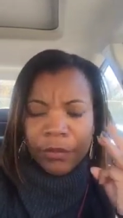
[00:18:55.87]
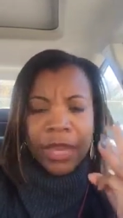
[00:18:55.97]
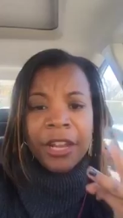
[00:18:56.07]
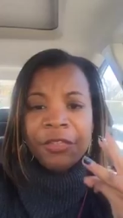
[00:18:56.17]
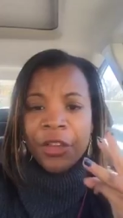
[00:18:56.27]

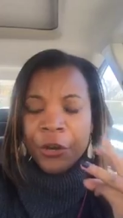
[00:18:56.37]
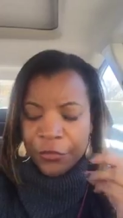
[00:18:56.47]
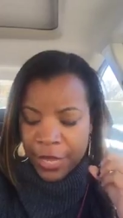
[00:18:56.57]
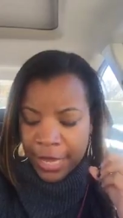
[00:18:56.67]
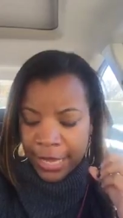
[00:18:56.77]
And the
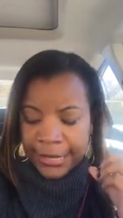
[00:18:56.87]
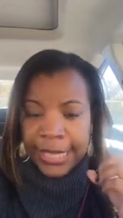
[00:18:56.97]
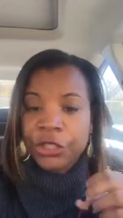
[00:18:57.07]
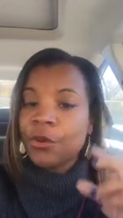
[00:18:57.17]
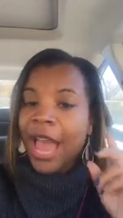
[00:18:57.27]
third thing is
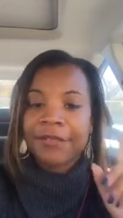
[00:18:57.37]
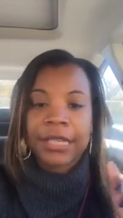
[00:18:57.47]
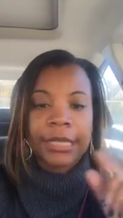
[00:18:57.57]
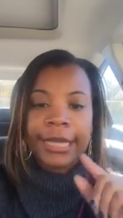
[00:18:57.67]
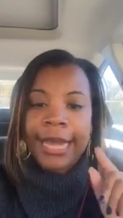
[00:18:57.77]
that you have
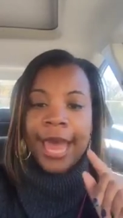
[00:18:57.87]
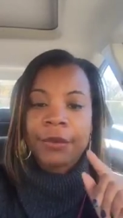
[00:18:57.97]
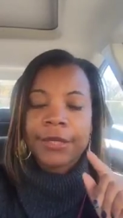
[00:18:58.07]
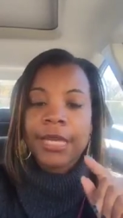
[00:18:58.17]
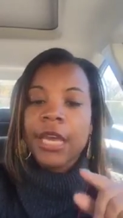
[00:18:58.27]
to clean
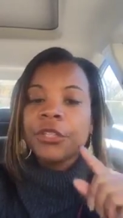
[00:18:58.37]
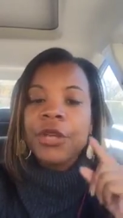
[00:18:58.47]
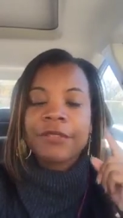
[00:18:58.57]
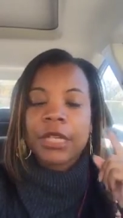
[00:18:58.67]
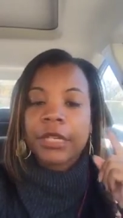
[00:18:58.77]
house.
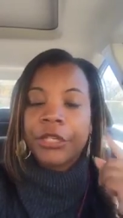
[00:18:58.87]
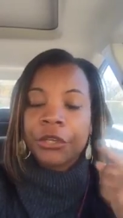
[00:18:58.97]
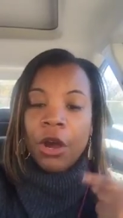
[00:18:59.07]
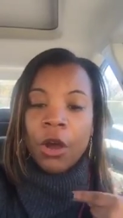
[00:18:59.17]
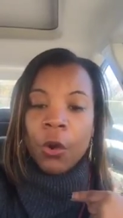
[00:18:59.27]
You have to clean
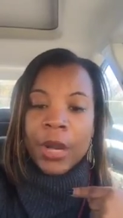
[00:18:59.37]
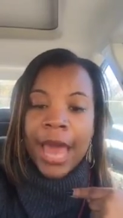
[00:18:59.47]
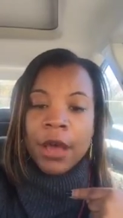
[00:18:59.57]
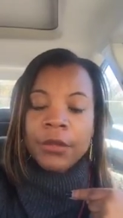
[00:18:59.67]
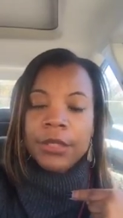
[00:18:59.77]
your own
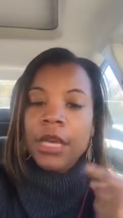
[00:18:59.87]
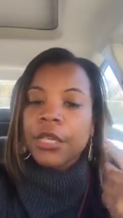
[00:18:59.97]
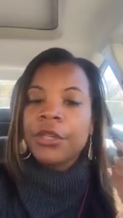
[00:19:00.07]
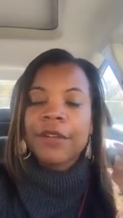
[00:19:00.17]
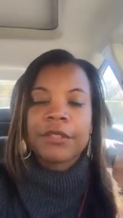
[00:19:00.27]
house.
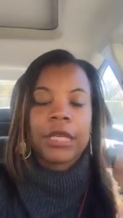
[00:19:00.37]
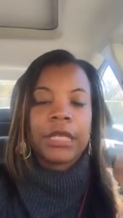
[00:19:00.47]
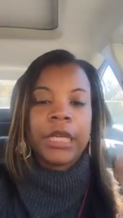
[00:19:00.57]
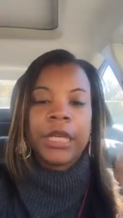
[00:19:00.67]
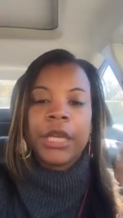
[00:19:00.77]
You have to
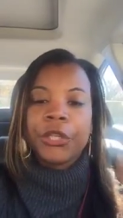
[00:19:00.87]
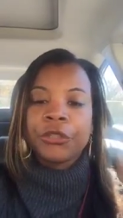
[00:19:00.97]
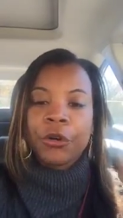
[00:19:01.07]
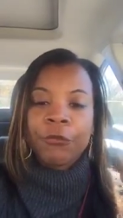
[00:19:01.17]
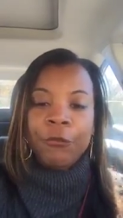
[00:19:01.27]
clean your